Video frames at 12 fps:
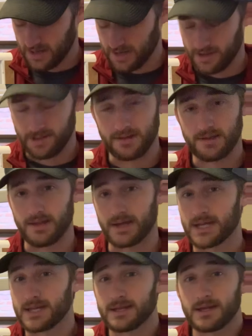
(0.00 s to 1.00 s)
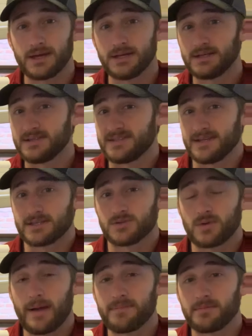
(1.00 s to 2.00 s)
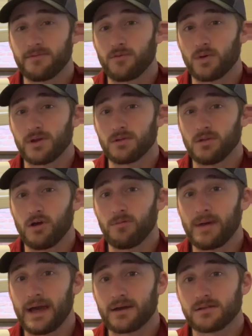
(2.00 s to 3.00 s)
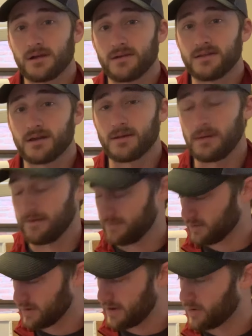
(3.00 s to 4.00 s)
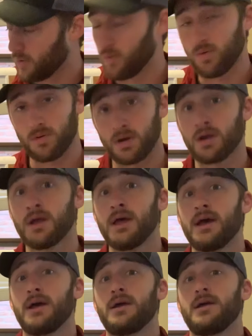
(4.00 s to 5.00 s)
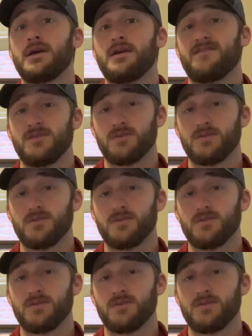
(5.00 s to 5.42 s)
6 reps before your low back starts to come off the ground, or if you